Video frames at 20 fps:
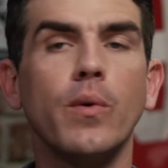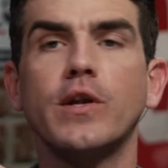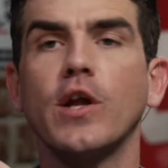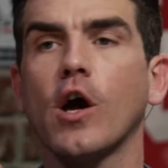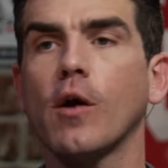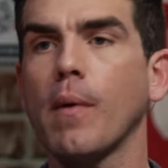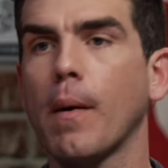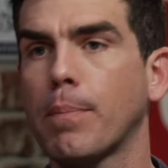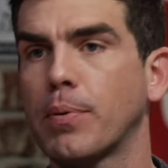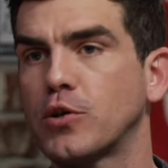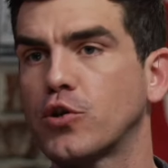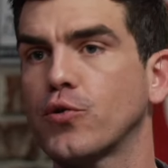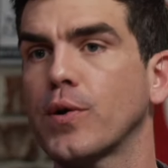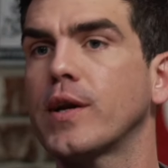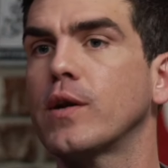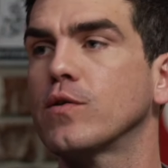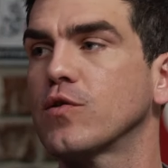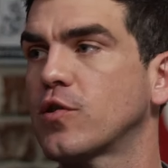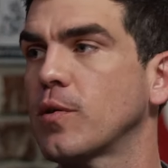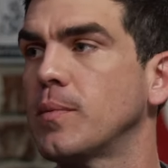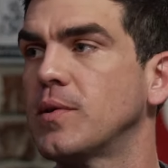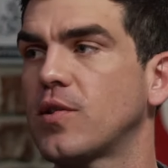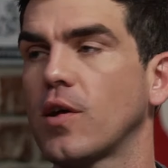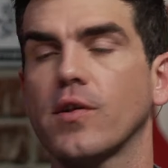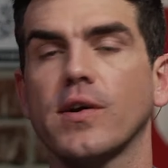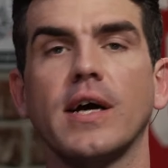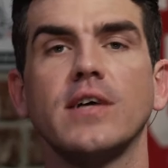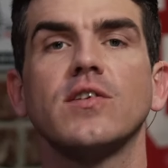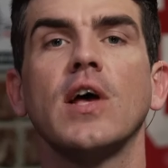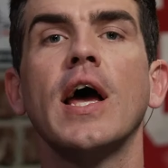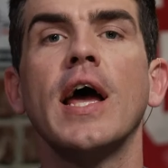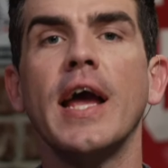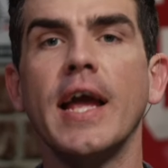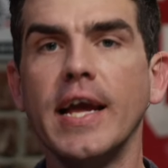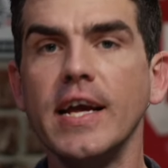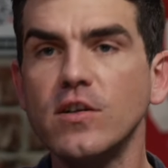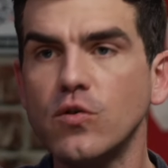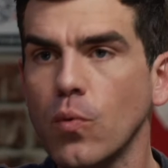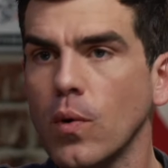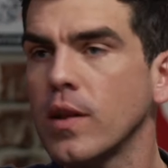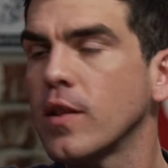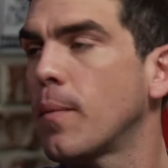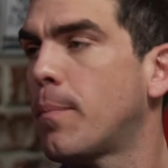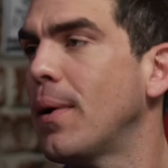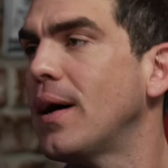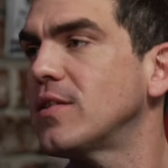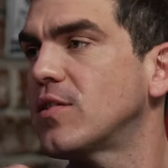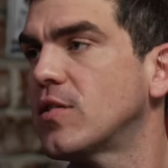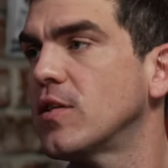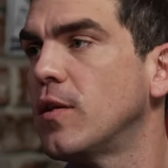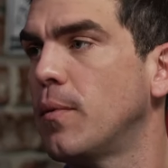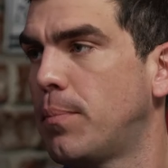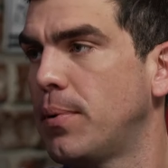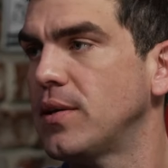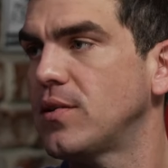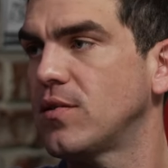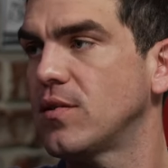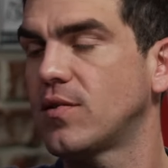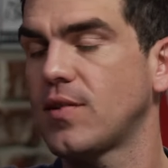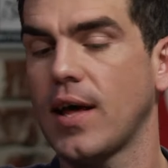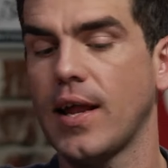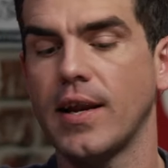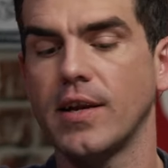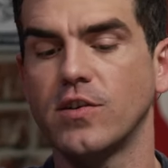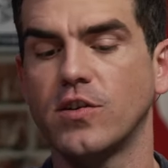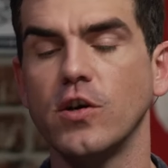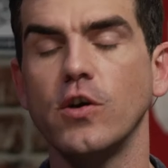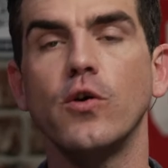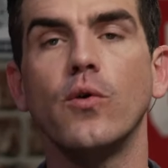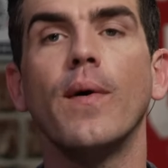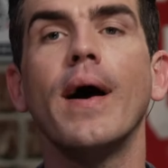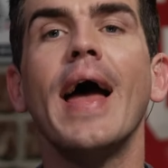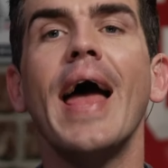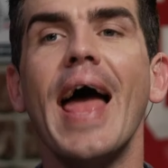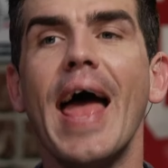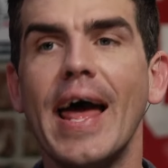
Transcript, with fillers: We talk about Petrino and some of these other guys. He's one of the best in the business at it, too.